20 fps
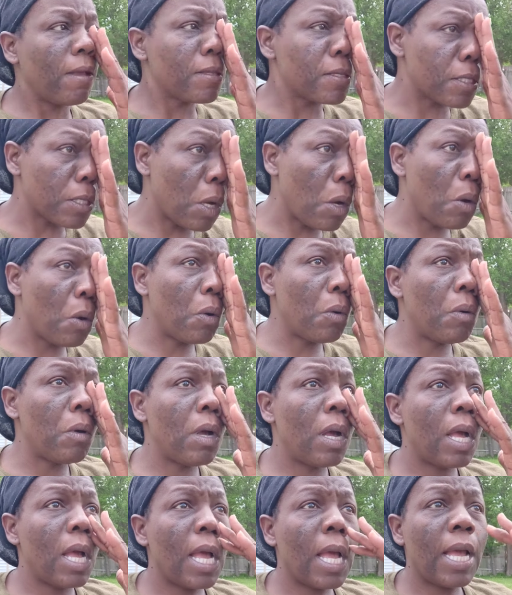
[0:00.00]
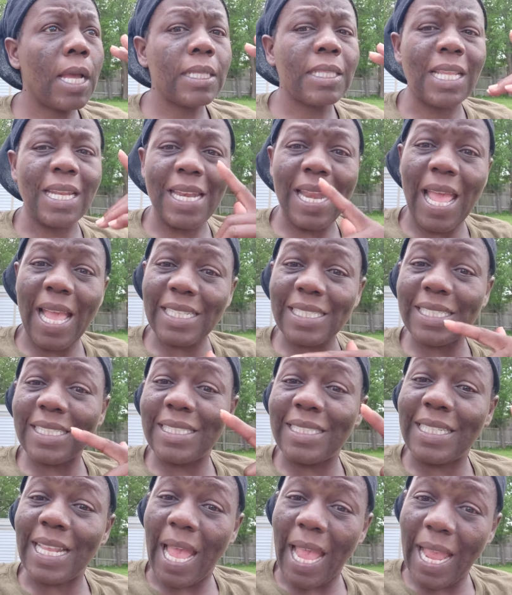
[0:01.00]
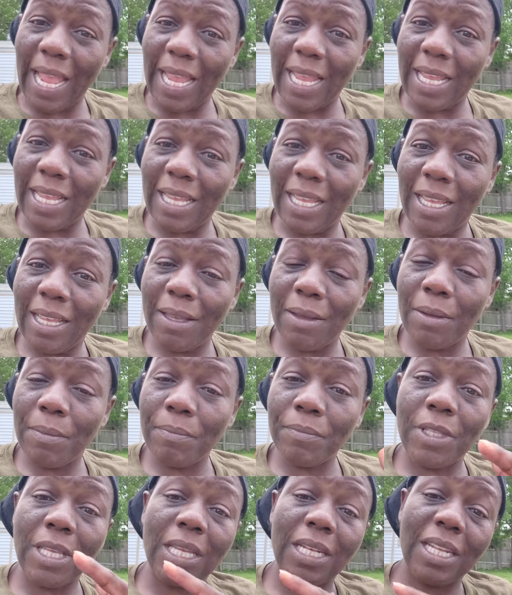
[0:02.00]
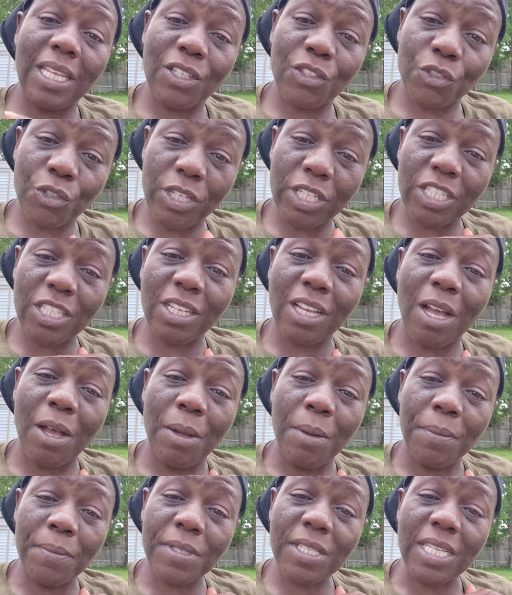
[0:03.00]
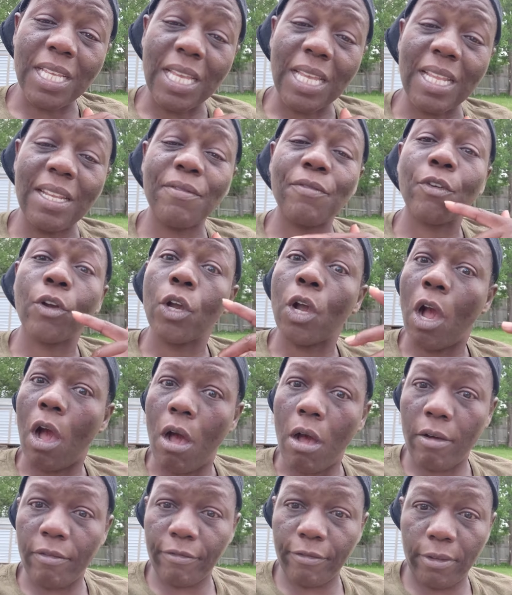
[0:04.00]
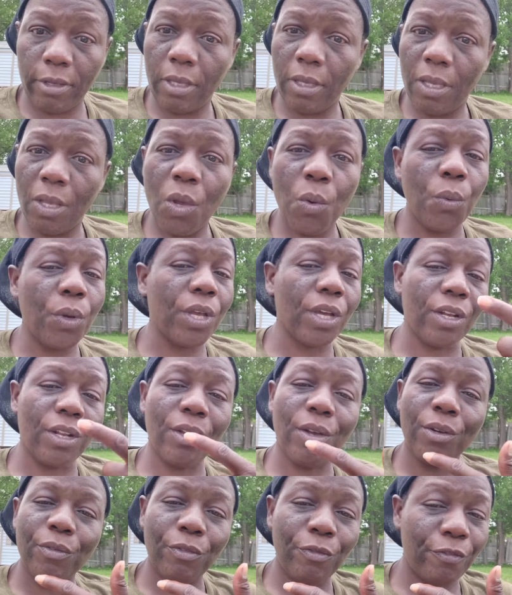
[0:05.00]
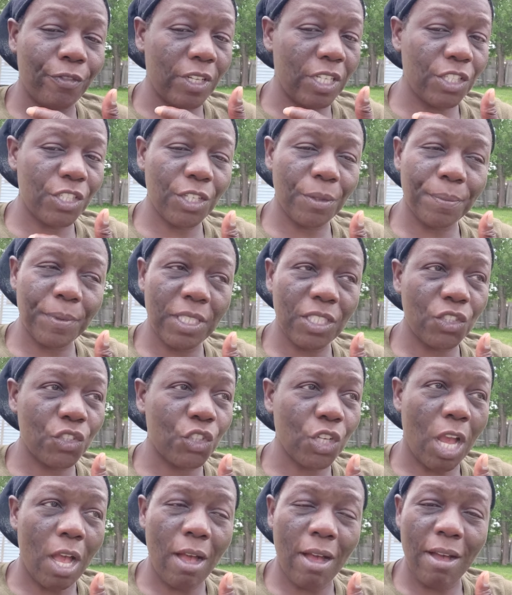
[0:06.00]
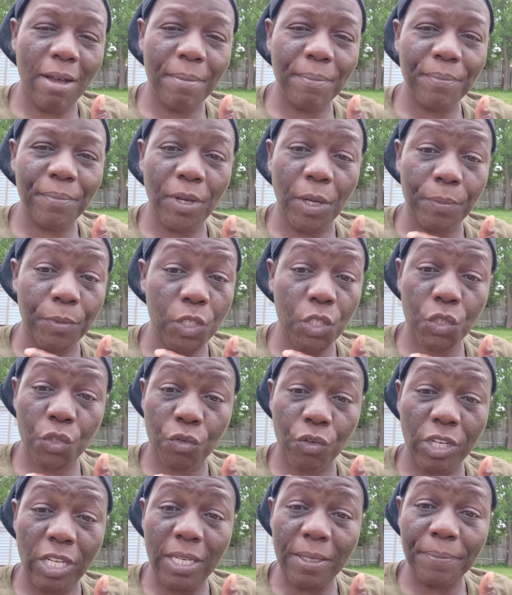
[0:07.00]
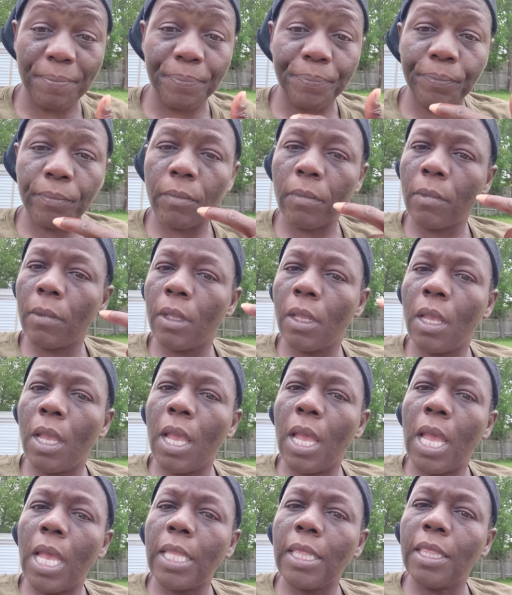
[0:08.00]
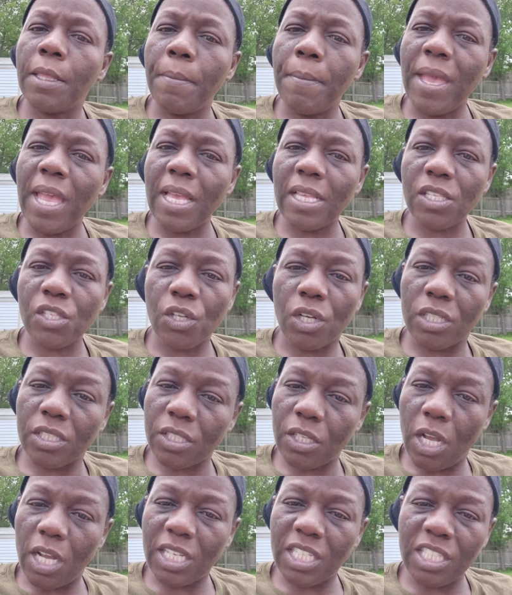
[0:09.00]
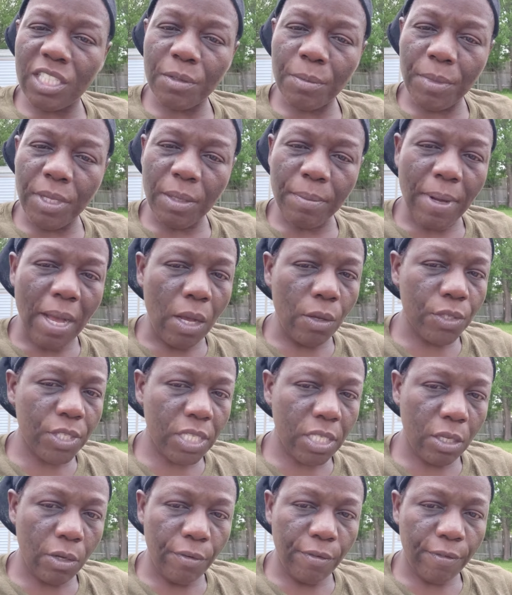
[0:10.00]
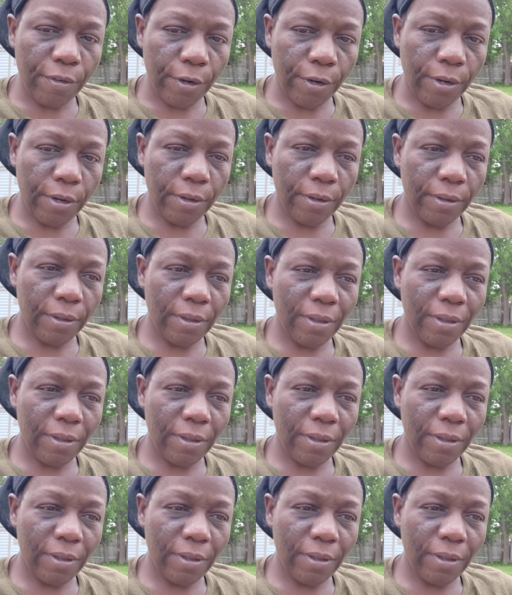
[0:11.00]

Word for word: So the next day, the electrician comes in for coffee. We're going to go finish up this job up the street. The man starts talking to me about silver.